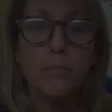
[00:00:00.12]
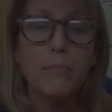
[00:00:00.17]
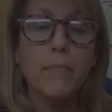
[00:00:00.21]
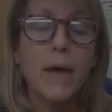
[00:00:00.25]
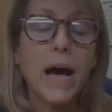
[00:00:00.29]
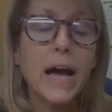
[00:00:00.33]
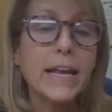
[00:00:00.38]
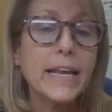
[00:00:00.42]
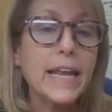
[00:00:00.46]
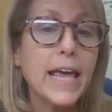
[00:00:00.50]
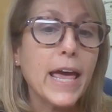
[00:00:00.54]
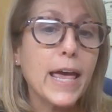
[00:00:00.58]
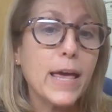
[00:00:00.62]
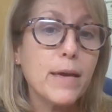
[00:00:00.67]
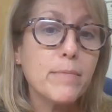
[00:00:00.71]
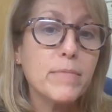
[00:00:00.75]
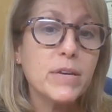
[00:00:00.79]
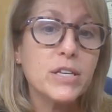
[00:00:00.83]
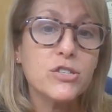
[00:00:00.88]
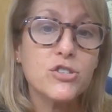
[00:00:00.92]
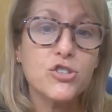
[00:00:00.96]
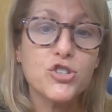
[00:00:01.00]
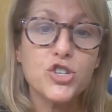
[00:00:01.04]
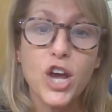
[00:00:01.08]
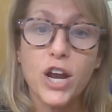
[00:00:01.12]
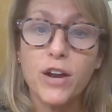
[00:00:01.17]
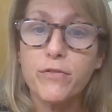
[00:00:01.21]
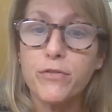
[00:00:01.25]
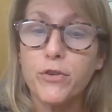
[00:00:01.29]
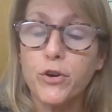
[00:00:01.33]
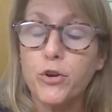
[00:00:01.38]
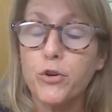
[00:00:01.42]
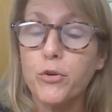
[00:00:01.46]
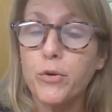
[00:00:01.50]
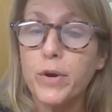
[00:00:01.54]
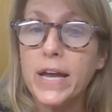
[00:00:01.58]
My name is
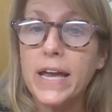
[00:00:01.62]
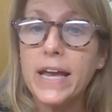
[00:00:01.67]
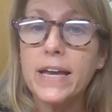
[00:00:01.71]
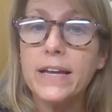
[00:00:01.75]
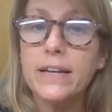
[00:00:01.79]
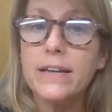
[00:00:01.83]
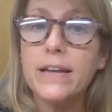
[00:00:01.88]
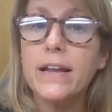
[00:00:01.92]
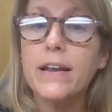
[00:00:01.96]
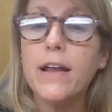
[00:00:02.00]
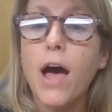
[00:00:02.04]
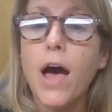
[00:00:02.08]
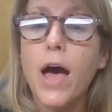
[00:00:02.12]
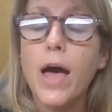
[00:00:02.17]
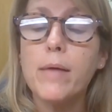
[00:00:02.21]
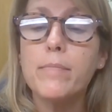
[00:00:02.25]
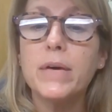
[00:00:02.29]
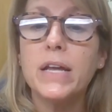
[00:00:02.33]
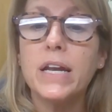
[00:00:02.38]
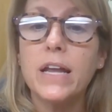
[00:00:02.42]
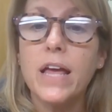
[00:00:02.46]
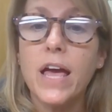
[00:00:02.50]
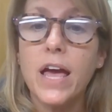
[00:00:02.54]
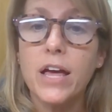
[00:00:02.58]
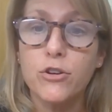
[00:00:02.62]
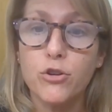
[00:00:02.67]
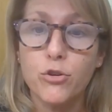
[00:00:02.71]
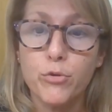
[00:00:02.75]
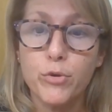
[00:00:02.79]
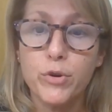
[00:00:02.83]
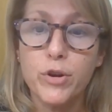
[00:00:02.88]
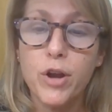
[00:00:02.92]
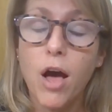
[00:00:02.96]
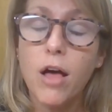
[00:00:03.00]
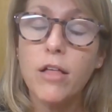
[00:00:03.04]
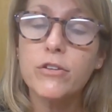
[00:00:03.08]
Jennifer Green, and I'm an
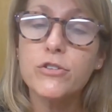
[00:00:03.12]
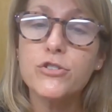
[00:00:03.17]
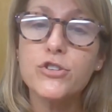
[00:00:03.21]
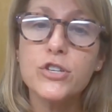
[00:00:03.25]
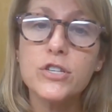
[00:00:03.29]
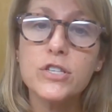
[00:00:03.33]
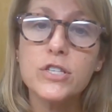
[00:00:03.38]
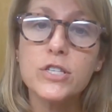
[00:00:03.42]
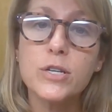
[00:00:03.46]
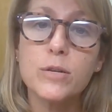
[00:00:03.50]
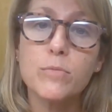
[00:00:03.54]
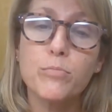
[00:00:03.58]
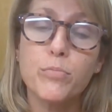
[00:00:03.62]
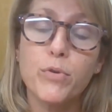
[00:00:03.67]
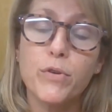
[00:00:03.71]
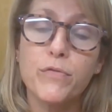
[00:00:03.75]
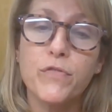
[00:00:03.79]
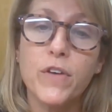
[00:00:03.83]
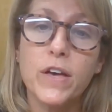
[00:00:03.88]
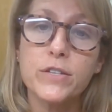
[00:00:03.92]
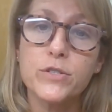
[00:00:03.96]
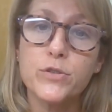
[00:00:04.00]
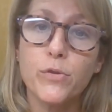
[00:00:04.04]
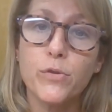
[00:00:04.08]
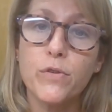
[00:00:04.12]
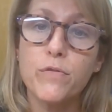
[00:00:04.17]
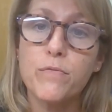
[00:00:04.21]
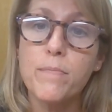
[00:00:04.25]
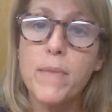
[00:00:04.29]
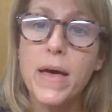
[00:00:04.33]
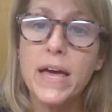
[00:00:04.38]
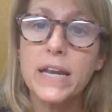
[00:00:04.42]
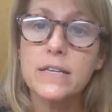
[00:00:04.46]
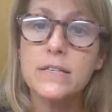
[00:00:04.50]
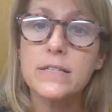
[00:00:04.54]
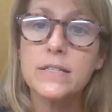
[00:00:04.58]
endocrinologist and professor of
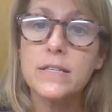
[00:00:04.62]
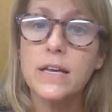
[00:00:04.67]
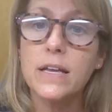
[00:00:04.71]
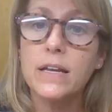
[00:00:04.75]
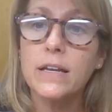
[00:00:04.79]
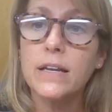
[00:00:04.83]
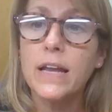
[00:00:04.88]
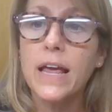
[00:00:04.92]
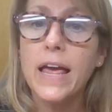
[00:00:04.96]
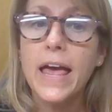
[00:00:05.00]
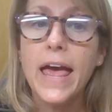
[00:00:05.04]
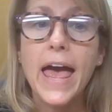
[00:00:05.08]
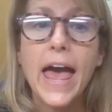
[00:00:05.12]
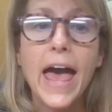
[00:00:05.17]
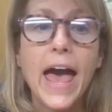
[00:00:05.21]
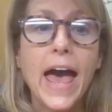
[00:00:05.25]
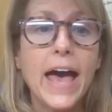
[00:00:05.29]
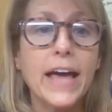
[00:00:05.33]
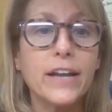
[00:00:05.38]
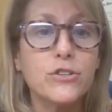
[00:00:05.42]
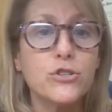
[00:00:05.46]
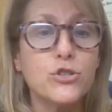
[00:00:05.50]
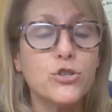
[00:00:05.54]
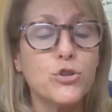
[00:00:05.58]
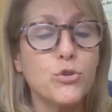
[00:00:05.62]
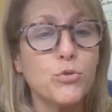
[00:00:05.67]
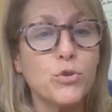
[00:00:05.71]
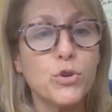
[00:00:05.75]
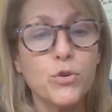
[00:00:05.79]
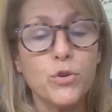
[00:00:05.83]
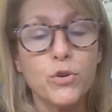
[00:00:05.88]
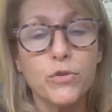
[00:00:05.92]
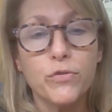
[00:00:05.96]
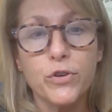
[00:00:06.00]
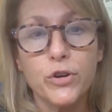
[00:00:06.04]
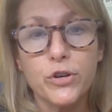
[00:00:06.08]
medicine at Duke
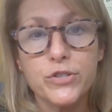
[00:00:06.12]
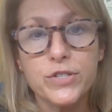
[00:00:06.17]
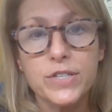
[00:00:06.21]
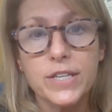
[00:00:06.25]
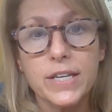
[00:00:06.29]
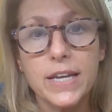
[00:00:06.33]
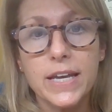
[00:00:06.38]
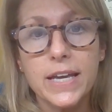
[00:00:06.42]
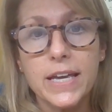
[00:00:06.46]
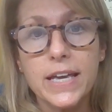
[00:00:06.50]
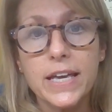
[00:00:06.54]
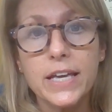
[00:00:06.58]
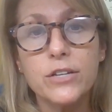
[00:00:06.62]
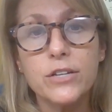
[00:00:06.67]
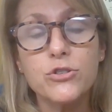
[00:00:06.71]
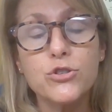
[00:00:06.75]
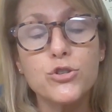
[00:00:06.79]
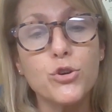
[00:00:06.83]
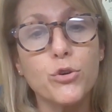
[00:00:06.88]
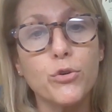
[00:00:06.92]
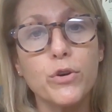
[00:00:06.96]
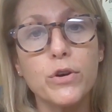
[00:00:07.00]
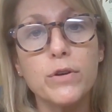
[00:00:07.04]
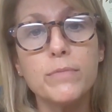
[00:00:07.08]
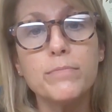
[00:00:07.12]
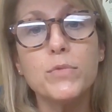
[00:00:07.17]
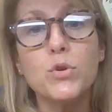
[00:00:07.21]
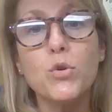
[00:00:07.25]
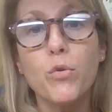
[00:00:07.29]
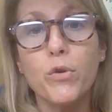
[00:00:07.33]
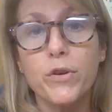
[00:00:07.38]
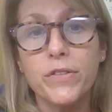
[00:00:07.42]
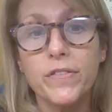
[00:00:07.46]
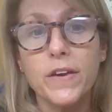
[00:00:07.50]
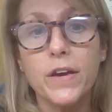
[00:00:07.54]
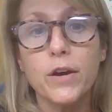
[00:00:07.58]
University in Durham,
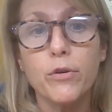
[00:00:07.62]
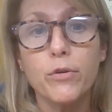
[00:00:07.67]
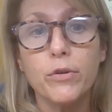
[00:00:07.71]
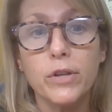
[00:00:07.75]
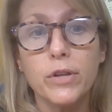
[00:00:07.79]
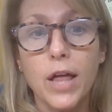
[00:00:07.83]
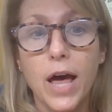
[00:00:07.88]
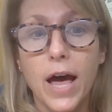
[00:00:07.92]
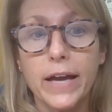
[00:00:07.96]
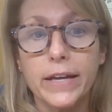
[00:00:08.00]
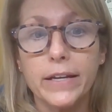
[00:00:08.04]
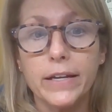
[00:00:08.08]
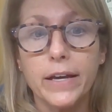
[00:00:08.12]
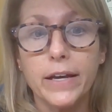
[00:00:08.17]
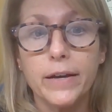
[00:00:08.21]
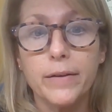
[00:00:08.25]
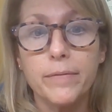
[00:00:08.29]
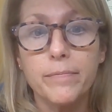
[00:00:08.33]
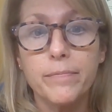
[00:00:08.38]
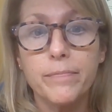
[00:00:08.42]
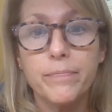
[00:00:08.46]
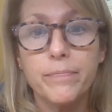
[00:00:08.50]
North Carolina.